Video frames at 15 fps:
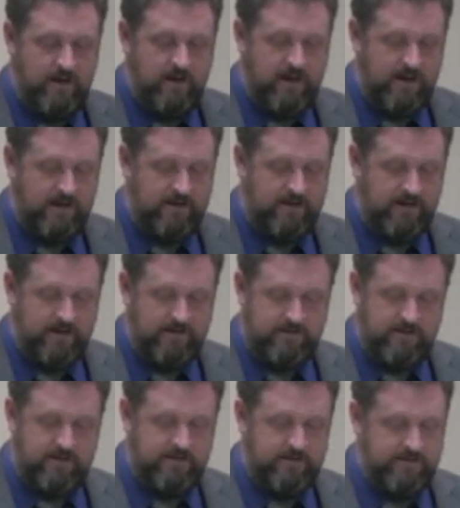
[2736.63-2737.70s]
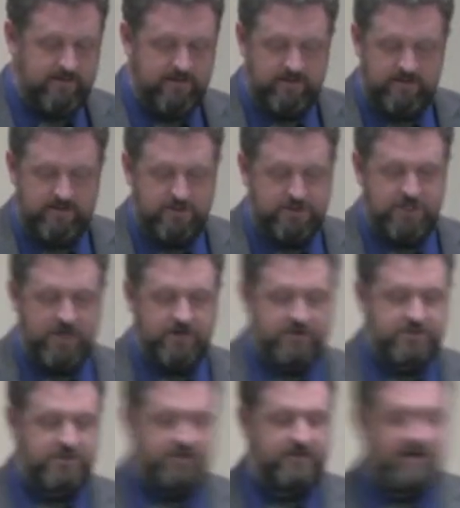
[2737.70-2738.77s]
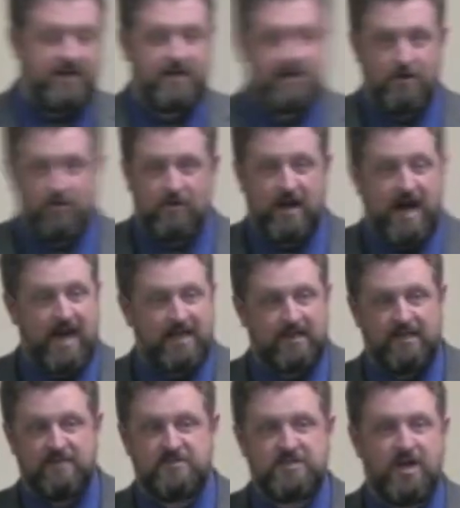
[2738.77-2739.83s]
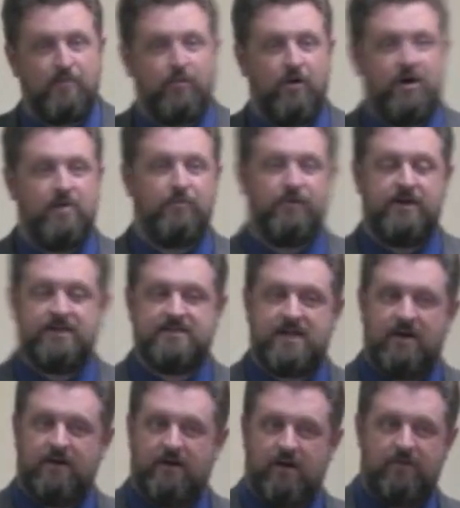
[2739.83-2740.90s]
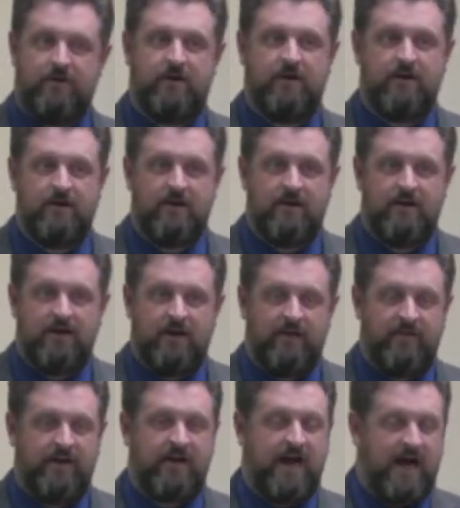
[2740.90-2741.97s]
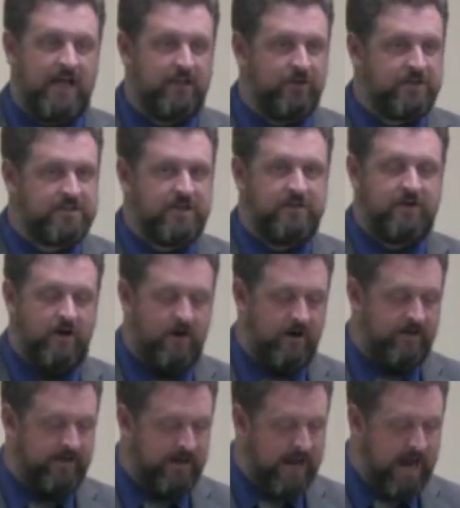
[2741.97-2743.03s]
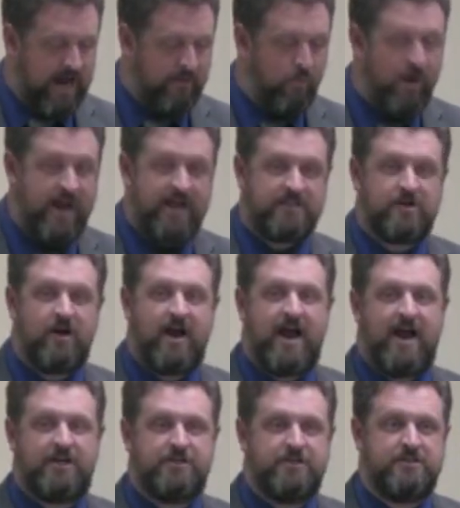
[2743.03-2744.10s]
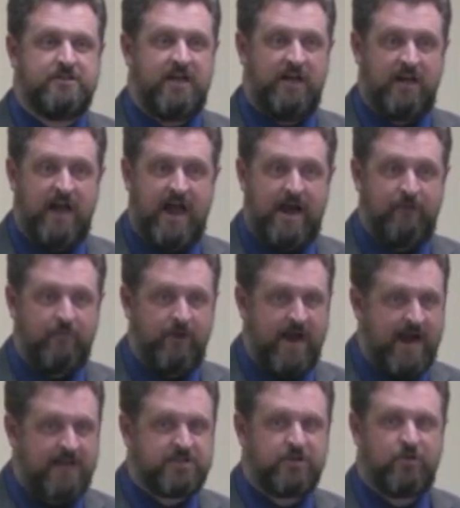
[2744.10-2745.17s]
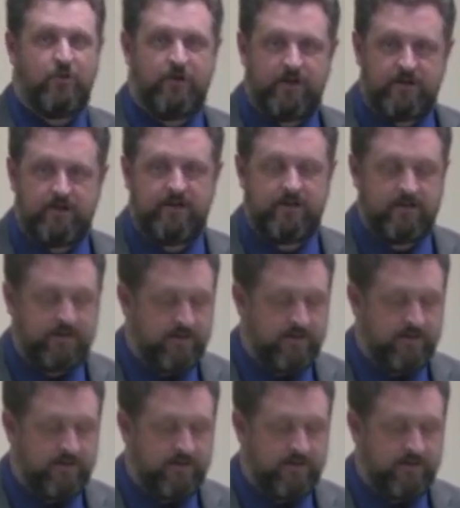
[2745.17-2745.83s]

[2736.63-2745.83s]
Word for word: And uh, she understood that, you know, God lifts up one and brings down another. And that God looks on the heart, that God weighs our actions and reacts accordingly.